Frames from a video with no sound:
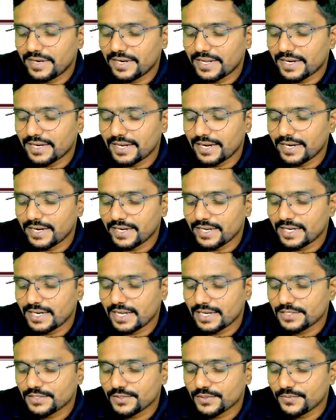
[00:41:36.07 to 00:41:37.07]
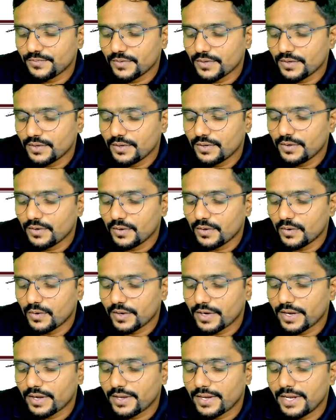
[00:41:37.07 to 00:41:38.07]
take 90 lakhs.
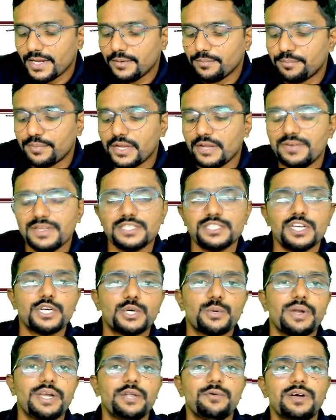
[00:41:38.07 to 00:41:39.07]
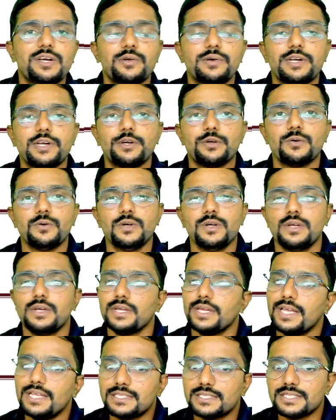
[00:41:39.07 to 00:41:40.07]
Okay. In previous year, 21-22.
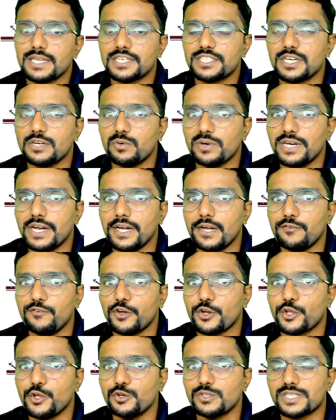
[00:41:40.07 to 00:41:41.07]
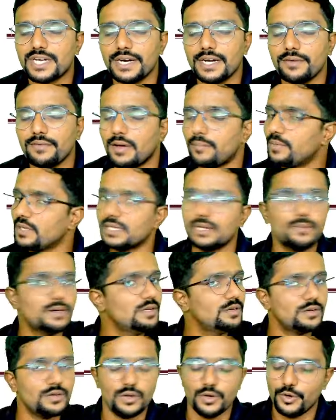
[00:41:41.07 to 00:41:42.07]
Is section 194Q straight away applicable?
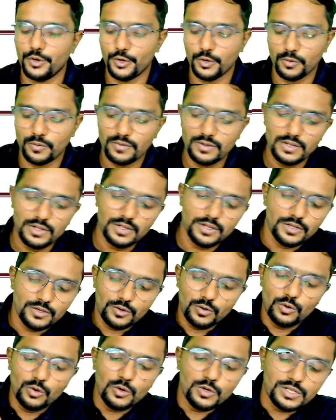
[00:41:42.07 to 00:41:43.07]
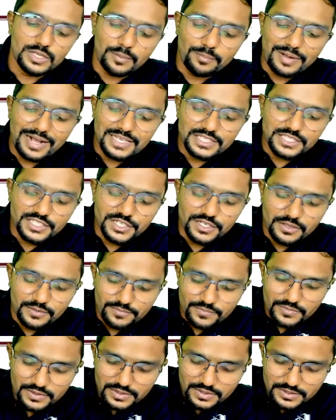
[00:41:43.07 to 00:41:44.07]
No. Go to the past year.
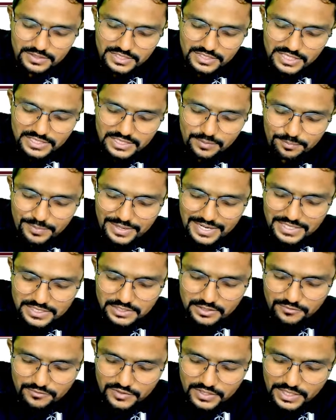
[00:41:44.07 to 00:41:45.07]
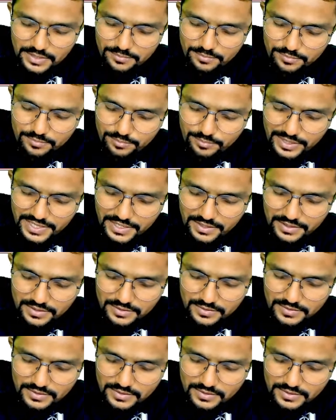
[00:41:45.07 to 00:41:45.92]
Check the past of the buyer.